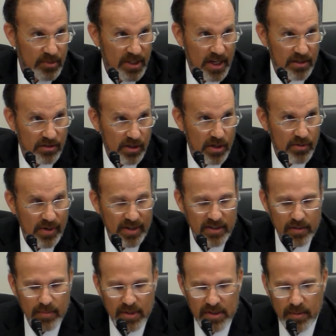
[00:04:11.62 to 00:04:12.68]
potentially correct
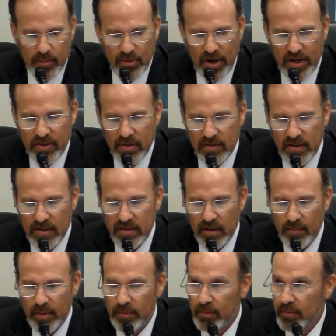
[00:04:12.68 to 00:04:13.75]
some misimpressions that
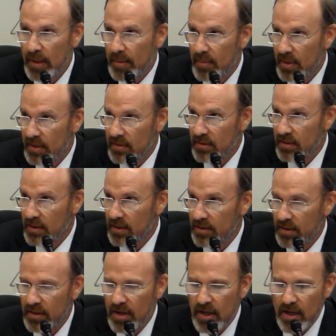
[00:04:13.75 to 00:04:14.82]
some people may be
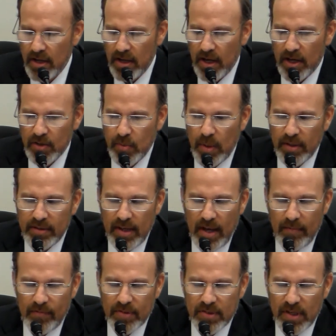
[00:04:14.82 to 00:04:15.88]
under, as well as to
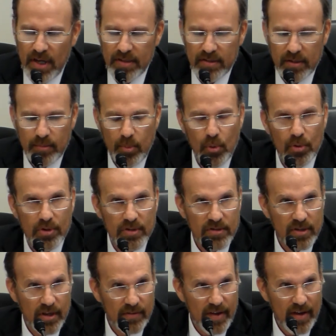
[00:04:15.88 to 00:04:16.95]
emphasize the
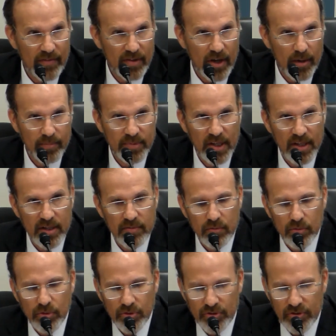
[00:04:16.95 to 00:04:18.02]
importance of having updated
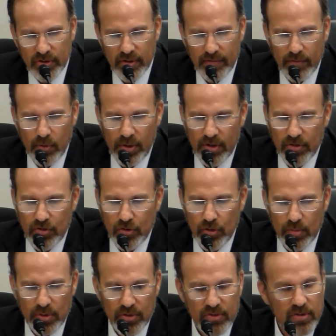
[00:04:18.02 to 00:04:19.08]
rules for
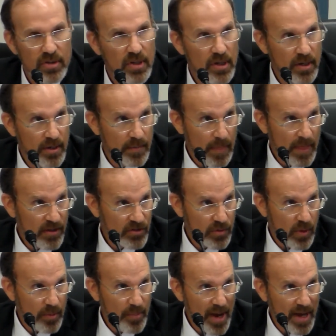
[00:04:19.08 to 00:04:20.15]
consumers.
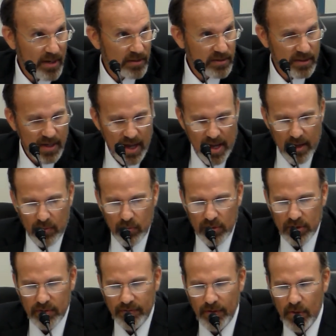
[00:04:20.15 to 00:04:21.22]
So our panel today
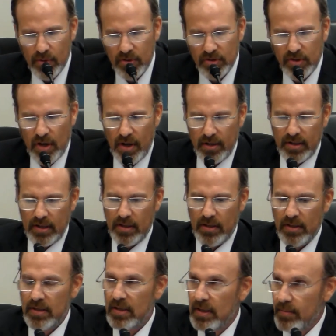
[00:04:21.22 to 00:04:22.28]
will focus on
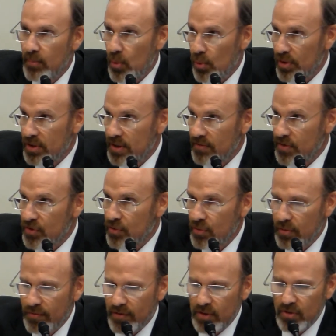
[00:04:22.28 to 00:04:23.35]
the importance of a
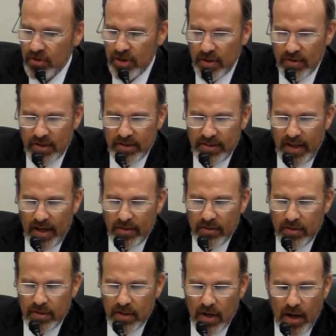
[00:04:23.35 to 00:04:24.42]
true fiduciary
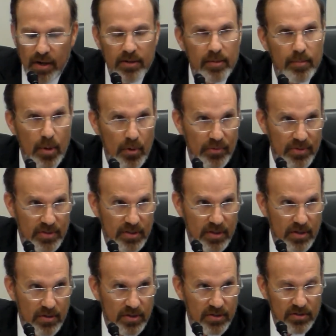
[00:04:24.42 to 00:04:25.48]
standard under both the
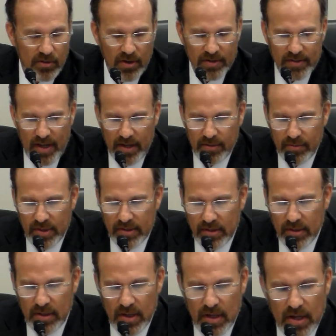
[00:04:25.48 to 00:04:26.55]
securities laws and
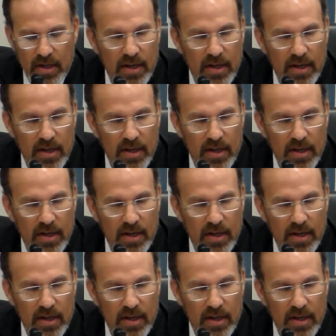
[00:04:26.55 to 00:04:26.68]
ERISA,